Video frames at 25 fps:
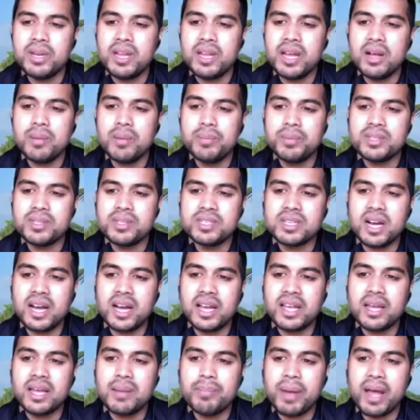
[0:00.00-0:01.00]
to help this guy
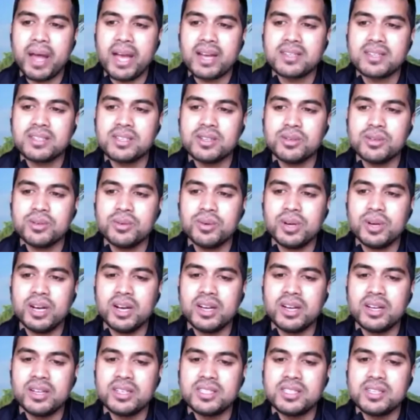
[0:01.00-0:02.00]
get back to
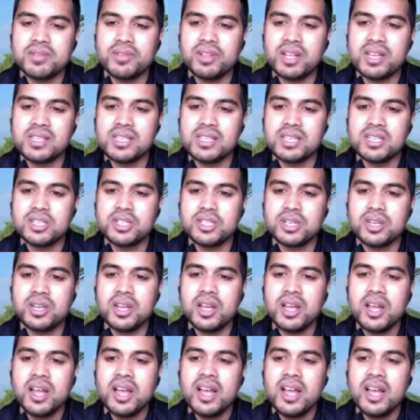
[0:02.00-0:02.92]
civilization.